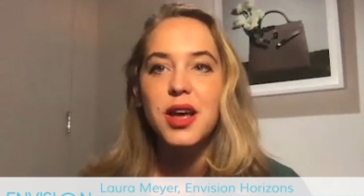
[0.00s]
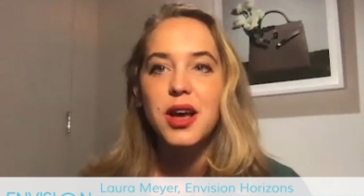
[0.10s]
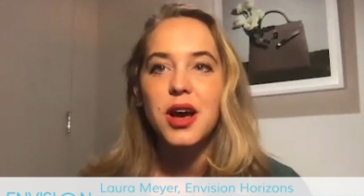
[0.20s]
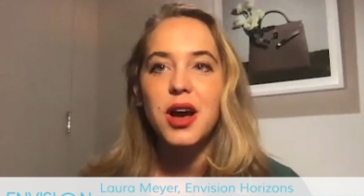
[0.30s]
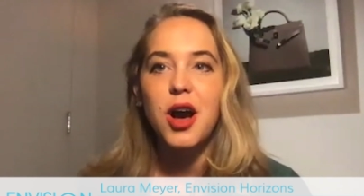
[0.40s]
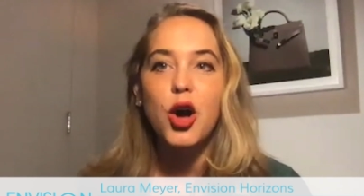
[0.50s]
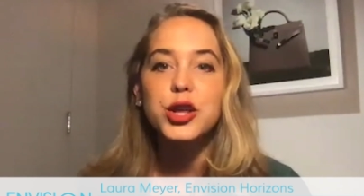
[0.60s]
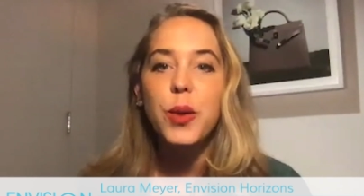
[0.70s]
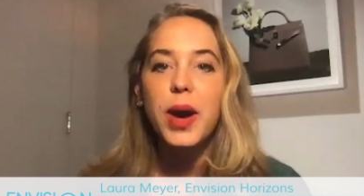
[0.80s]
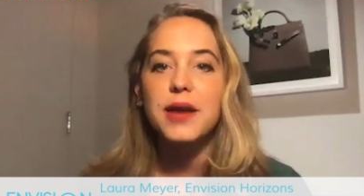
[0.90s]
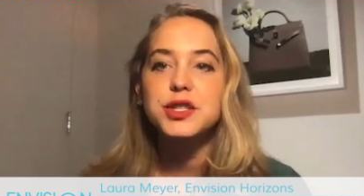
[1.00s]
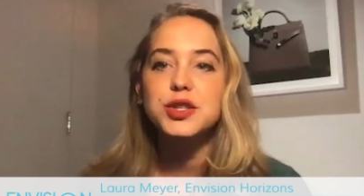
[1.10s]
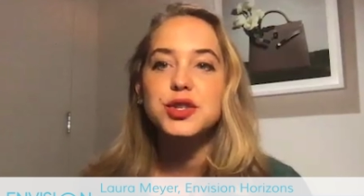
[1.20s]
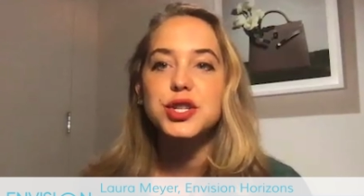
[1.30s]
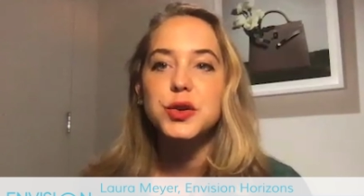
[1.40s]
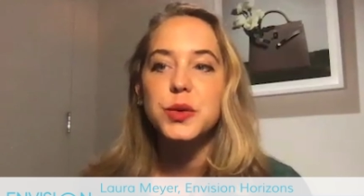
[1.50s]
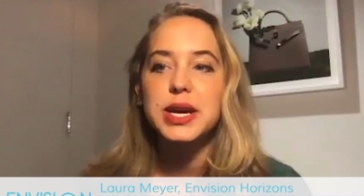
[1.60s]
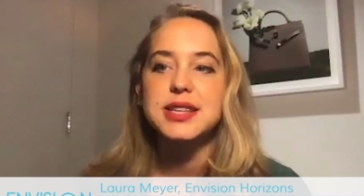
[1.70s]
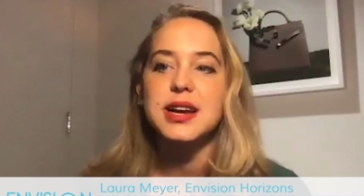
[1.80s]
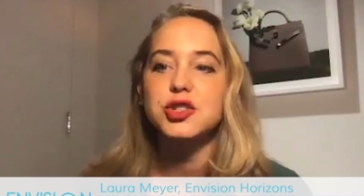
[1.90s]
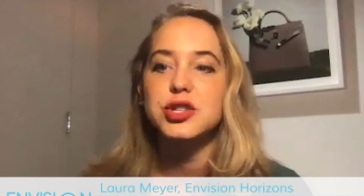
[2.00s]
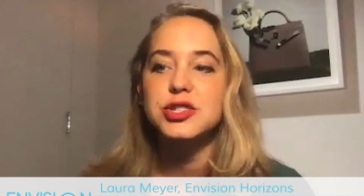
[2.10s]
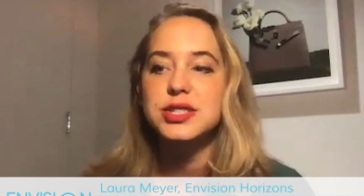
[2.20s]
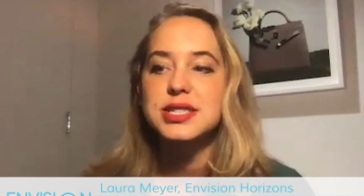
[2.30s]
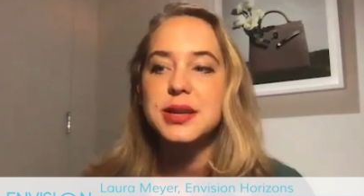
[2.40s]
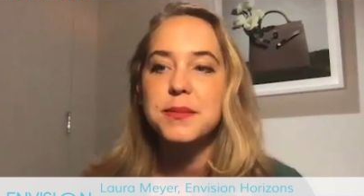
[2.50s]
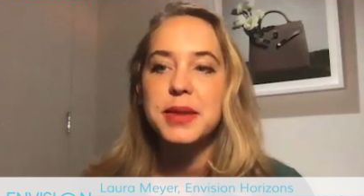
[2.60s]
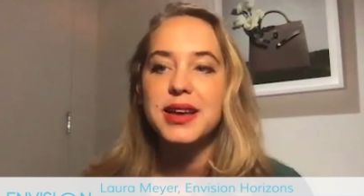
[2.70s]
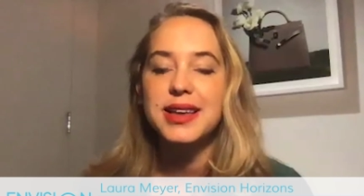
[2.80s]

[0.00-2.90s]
all you have to do is actually just submit